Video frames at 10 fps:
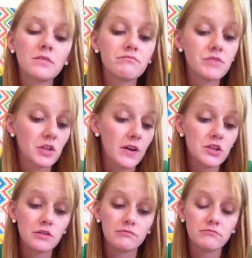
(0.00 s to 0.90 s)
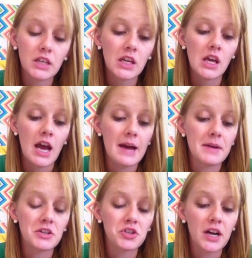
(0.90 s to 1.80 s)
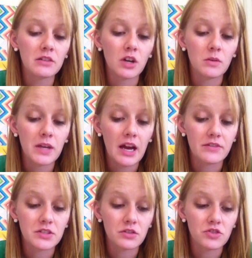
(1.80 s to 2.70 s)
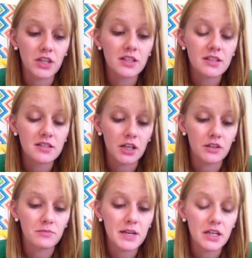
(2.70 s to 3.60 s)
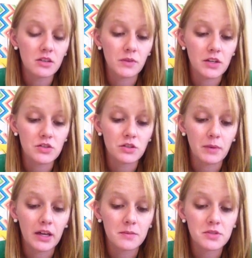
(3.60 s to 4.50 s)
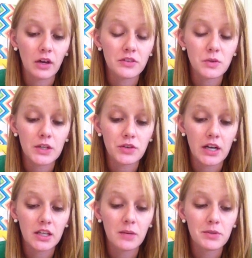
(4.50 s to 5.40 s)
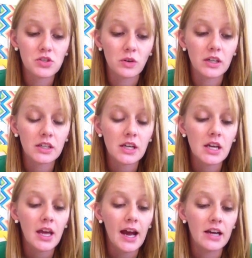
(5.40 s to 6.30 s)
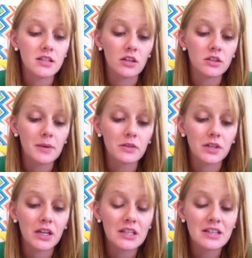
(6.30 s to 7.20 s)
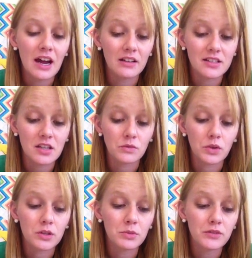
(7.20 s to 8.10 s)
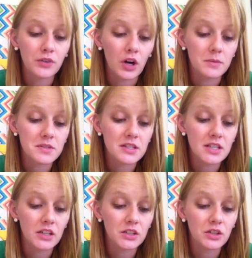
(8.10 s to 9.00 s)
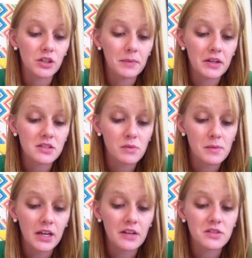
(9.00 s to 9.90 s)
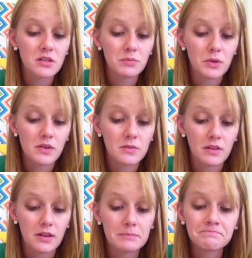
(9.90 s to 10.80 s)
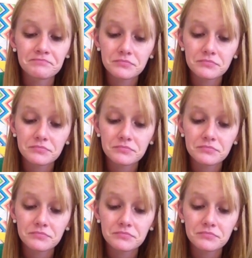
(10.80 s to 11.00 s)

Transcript: So I do. I'm not sure how long we have until Jed gets tired of manning the register by himself, so I try to keep it short. I tell her about running into Alex at Roaring Brook Farms and telling her about swimming out to the buoys with him